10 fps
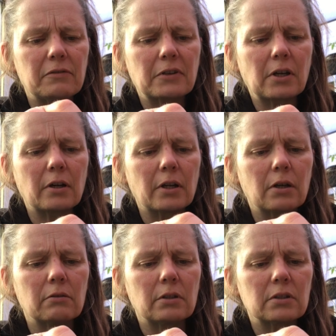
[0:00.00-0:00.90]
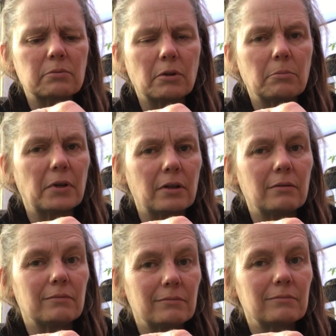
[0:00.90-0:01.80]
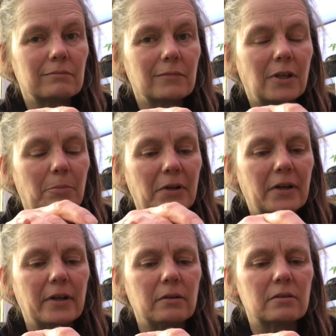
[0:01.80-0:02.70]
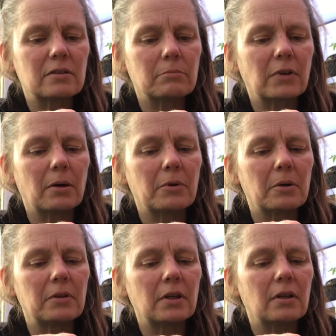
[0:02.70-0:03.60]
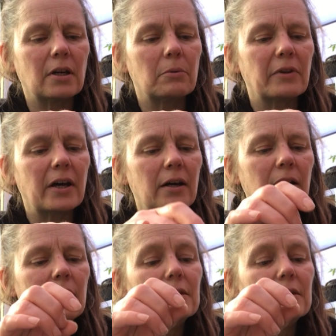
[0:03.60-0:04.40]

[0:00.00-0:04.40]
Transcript: off occurring on this one, but keep an eye out. There's something coming up that you can help with that.